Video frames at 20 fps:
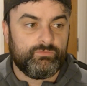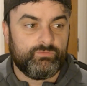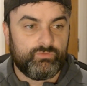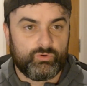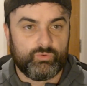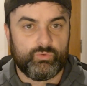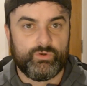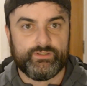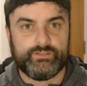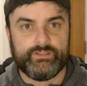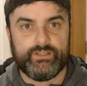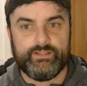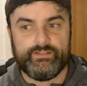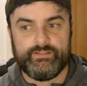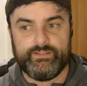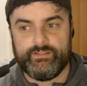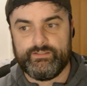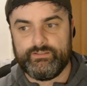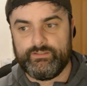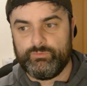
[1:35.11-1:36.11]
4-1,
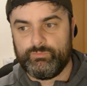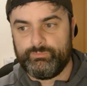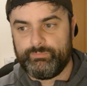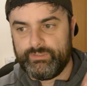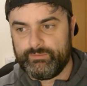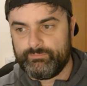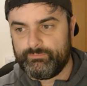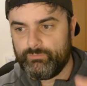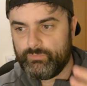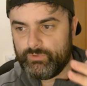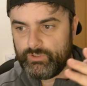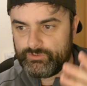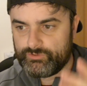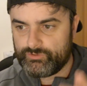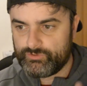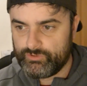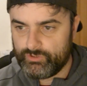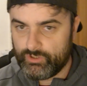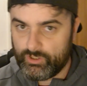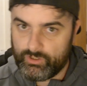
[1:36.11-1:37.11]
and then they beat
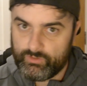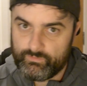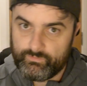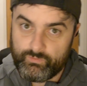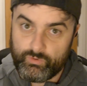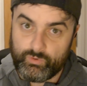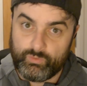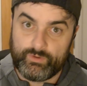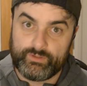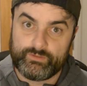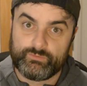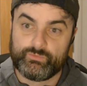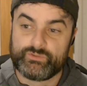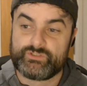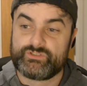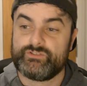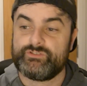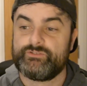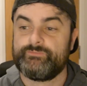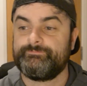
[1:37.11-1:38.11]
Montreal 4-1,
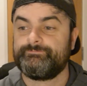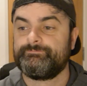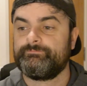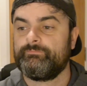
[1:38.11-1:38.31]
which is,